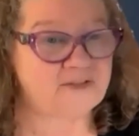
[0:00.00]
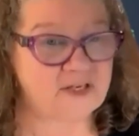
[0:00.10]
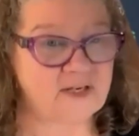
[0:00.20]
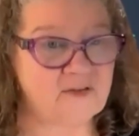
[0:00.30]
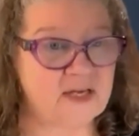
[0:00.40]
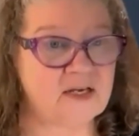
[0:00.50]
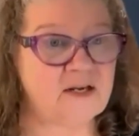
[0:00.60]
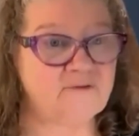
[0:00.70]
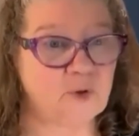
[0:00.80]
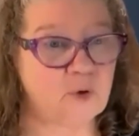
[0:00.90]
I think
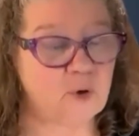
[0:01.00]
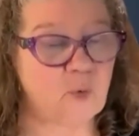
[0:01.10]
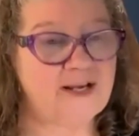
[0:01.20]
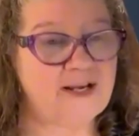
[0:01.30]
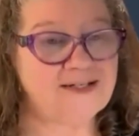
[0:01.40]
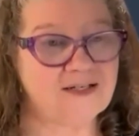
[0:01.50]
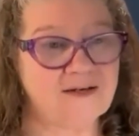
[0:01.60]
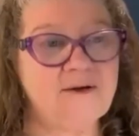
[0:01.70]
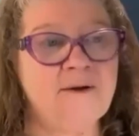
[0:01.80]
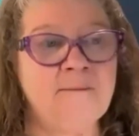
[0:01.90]
that if there were a way
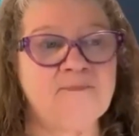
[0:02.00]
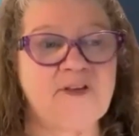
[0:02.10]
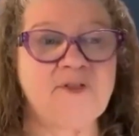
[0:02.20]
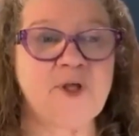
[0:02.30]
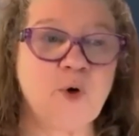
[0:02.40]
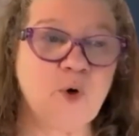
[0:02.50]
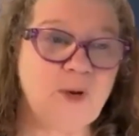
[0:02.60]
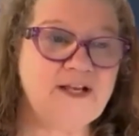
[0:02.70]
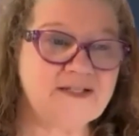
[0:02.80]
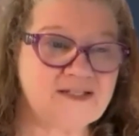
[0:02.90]

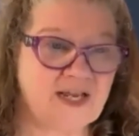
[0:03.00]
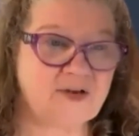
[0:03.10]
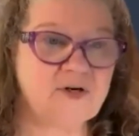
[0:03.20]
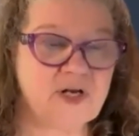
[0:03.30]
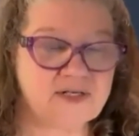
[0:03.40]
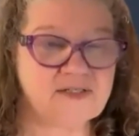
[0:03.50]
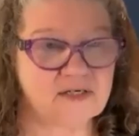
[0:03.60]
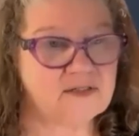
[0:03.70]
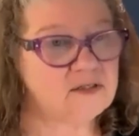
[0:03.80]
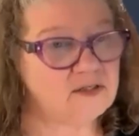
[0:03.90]
to standardize
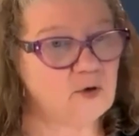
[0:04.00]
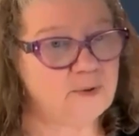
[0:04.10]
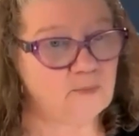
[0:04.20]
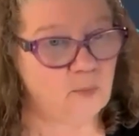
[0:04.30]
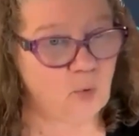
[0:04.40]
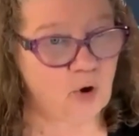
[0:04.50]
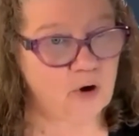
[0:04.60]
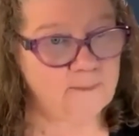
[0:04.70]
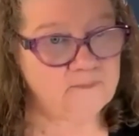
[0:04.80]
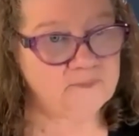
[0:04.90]
things a little bit
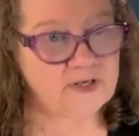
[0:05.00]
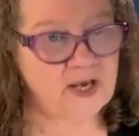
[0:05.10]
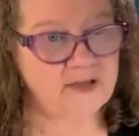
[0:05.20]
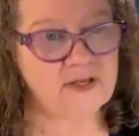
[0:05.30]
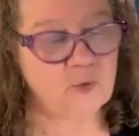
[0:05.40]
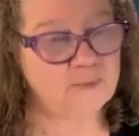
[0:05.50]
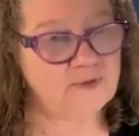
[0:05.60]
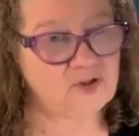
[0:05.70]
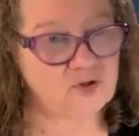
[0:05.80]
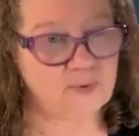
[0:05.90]
more, I think it would
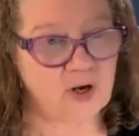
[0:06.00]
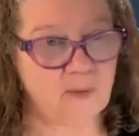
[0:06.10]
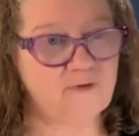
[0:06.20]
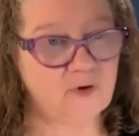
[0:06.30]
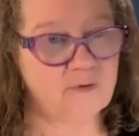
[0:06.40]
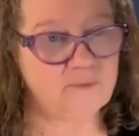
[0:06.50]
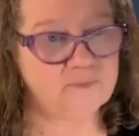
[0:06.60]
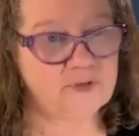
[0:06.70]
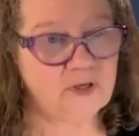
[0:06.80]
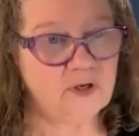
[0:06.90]
be super helpful.
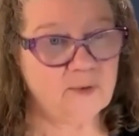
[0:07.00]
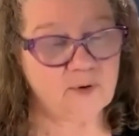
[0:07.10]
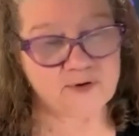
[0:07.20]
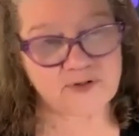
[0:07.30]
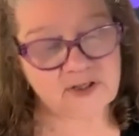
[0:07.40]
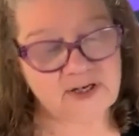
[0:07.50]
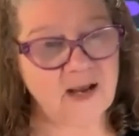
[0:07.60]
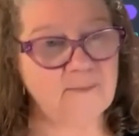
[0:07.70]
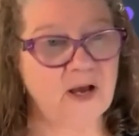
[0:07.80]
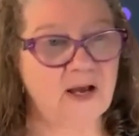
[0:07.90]
Personally,
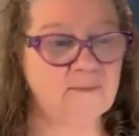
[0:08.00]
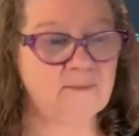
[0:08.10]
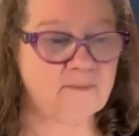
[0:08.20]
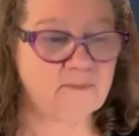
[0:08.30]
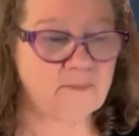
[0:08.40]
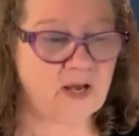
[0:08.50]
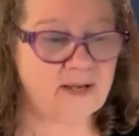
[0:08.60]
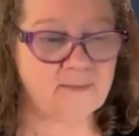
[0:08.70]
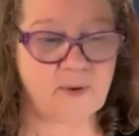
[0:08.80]
I'm